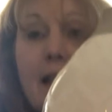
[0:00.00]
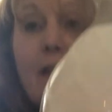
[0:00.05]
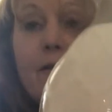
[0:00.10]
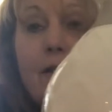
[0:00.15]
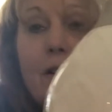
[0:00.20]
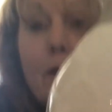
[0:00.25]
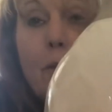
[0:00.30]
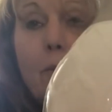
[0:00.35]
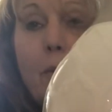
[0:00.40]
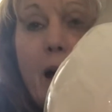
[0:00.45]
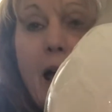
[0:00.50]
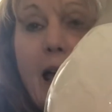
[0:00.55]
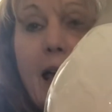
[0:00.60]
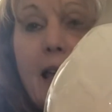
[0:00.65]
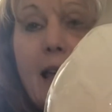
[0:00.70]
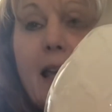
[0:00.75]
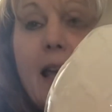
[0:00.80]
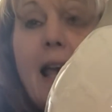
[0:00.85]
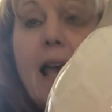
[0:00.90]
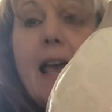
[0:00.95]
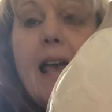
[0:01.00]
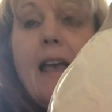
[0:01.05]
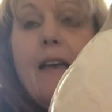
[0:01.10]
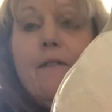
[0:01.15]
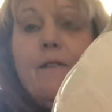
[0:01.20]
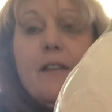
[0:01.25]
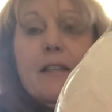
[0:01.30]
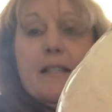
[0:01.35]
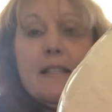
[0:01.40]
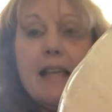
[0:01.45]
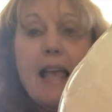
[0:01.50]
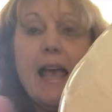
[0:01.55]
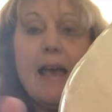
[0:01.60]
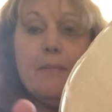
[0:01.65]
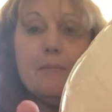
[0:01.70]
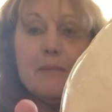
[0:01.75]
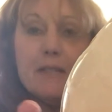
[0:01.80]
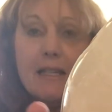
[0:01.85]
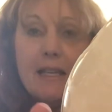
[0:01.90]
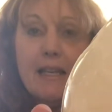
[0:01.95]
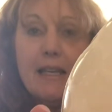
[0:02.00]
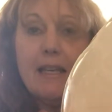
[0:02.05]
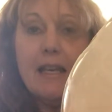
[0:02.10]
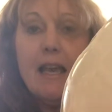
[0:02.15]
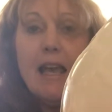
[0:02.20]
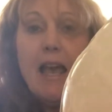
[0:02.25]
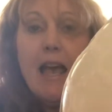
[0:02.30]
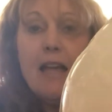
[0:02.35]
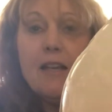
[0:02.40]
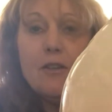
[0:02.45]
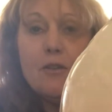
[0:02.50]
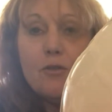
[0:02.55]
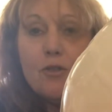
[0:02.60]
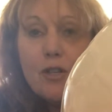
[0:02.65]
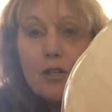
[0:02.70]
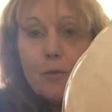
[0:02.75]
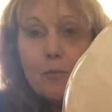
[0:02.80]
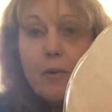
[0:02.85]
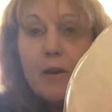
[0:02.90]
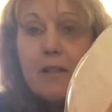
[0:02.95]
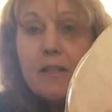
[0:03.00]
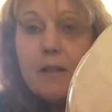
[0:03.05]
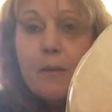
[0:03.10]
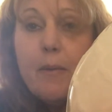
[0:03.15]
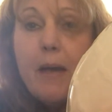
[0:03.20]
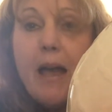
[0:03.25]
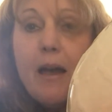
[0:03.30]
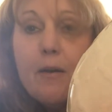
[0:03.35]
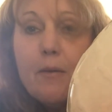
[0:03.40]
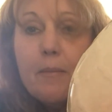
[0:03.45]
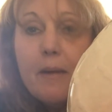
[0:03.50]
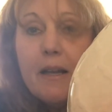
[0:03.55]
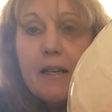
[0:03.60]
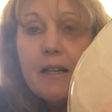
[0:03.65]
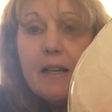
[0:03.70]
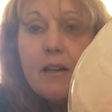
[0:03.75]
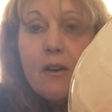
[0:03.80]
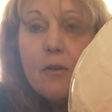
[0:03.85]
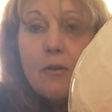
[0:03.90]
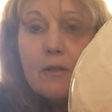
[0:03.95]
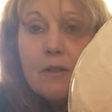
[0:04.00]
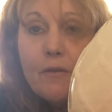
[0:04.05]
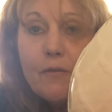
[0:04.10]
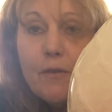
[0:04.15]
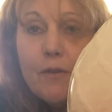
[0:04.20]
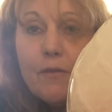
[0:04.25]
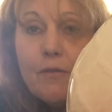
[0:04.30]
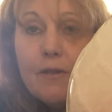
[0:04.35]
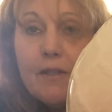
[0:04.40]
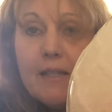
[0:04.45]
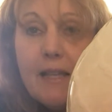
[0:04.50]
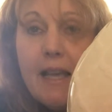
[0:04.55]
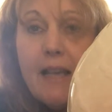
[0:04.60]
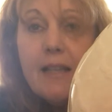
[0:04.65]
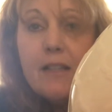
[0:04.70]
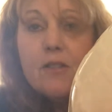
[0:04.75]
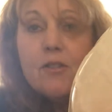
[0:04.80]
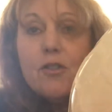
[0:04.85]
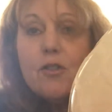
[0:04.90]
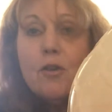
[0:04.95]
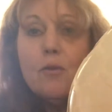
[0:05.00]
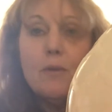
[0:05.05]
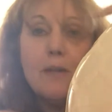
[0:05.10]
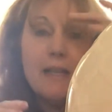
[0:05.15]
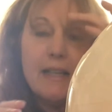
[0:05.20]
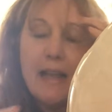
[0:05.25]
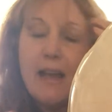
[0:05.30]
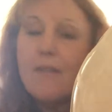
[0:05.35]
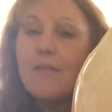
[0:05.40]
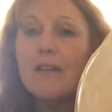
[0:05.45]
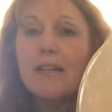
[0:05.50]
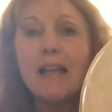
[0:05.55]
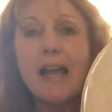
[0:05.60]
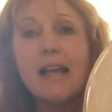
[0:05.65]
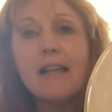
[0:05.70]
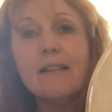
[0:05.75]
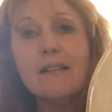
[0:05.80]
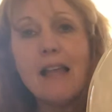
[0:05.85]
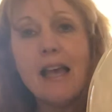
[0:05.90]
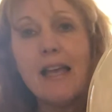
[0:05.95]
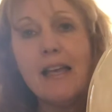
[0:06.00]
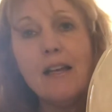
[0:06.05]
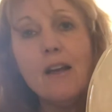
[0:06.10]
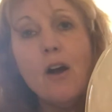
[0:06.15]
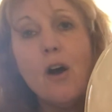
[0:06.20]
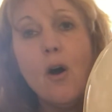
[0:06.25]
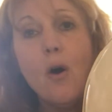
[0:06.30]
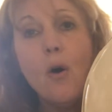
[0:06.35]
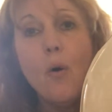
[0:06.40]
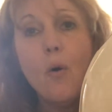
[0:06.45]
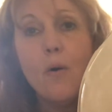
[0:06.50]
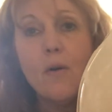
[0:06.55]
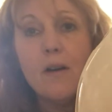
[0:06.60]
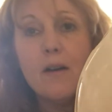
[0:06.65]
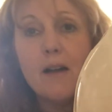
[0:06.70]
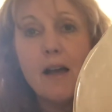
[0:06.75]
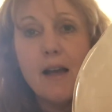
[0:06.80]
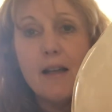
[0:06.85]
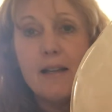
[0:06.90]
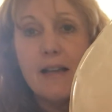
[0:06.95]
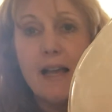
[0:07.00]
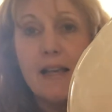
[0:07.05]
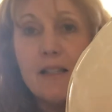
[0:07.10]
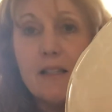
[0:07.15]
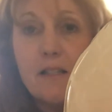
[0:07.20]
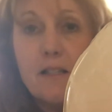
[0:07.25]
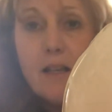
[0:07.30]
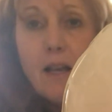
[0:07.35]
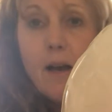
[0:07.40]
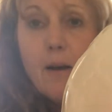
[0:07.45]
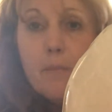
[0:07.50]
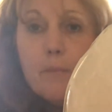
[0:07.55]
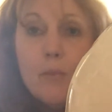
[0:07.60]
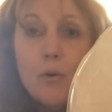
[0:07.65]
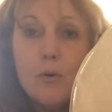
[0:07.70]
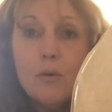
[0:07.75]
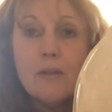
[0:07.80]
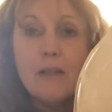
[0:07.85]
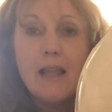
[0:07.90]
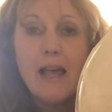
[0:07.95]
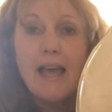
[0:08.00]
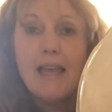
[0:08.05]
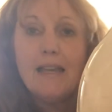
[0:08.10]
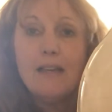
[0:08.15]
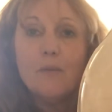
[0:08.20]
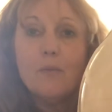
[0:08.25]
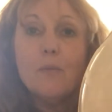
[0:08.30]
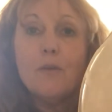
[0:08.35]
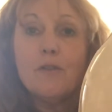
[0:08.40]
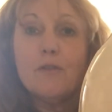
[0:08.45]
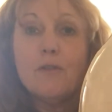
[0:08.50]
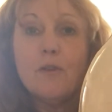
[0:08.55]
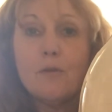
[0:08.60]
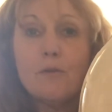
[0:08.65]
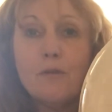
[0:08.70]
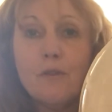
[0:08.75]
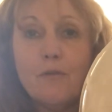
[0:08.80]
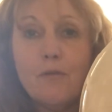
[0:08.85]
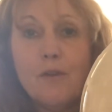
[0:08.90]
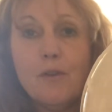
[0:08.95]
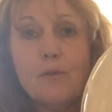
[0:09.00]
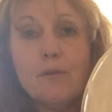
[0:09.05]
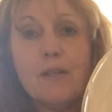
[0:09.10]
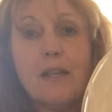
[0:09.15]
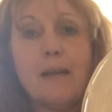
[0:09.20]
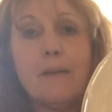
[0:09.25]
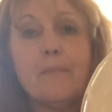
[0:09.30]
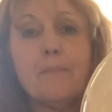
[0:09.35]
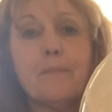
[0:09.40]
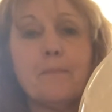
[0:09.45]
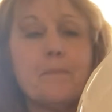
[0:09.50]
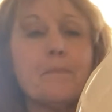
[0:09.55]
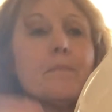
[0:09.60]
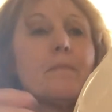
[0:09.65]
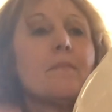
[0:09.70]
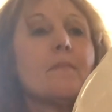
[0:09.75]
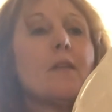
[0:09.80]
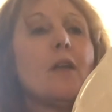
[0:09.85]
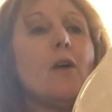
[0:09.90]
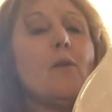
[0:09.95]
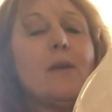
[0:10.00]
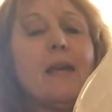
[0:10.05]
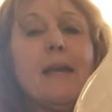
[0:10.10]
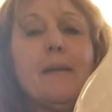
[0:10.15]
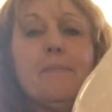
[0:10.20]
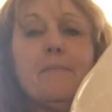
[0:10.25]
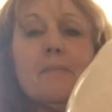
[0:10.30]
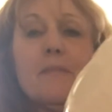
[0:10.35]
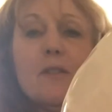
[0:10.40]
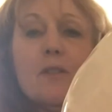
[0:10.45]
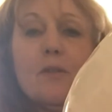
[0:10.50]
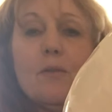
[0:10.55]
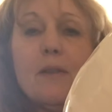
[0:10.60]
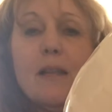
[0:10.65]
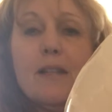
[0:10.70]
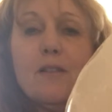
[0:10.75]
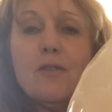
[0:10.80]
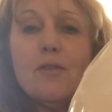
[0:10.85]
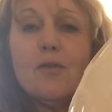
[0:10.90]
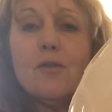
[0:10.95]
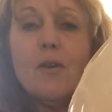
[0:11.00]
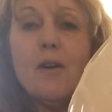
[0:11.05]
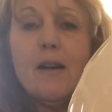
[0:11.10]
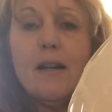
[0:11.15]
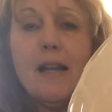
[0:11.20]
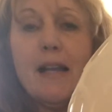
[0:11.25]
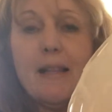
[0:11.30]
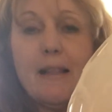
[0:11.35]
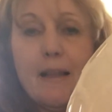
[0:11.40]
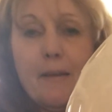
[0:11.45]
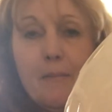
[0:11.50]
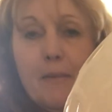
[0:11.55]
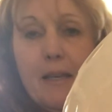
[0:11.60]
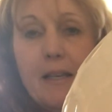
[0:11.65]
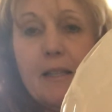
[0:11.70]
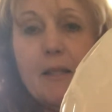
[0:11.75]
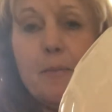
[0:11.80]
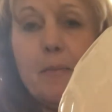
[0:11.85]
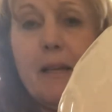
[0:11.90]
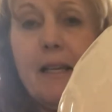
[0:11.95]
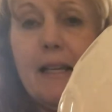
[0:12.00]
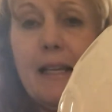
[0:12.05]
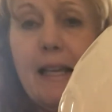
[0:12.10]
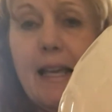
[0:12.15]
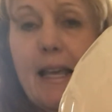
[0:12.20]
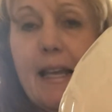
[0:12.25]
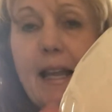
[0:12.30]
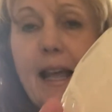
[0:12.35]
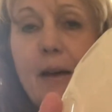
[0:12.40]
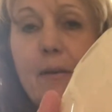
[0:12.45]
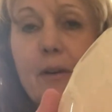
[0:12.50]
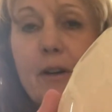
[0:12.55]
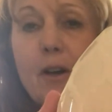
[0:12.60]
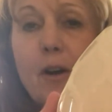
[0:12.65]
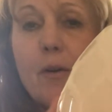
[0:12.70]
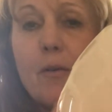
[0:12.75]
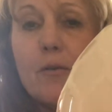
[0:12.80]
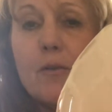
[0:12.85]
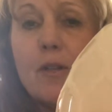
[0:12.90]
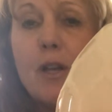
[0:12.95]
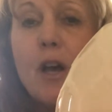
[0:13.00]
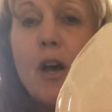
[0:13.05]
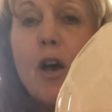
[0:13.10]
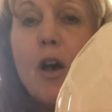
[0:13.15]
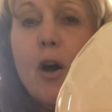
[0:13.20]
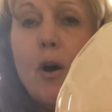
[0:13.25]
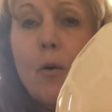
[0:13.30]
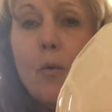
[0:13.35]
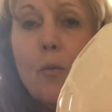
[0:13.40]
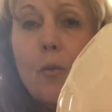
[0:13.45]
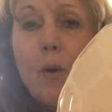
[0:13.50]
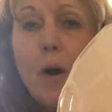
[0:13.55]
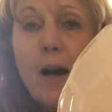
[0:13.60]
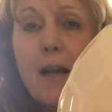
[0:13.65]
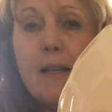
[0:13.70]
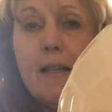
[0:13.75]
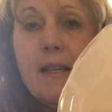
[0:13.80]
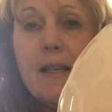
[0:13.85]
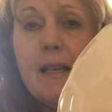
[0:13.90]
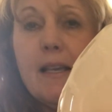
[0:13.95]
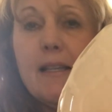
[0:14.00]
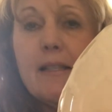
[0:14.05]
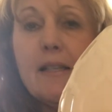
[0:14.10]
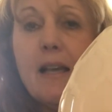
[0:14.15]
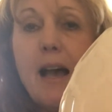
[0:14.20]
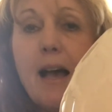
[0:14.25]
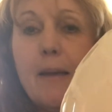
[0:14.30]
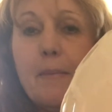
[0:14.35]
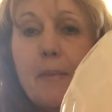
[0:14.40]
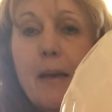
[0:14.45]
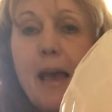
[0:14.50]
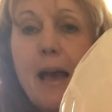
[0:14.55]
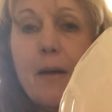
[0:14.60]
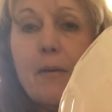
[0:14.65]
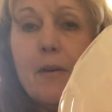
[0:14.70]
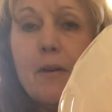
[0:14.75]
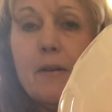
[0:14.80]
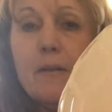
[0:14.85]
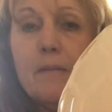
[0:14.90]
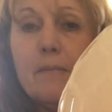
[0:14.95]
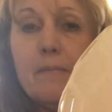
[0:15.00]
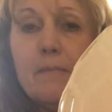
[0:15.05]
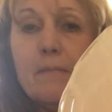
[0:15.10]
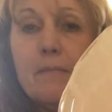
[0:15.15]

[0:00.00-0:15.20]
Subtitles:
even a way, if it's empty and you just press the power button and hold it for 3 seconds, you can have a night light or a nice mood light with no diffusing. Okay, so let's start and let me explain again how it goes. 1 is high power.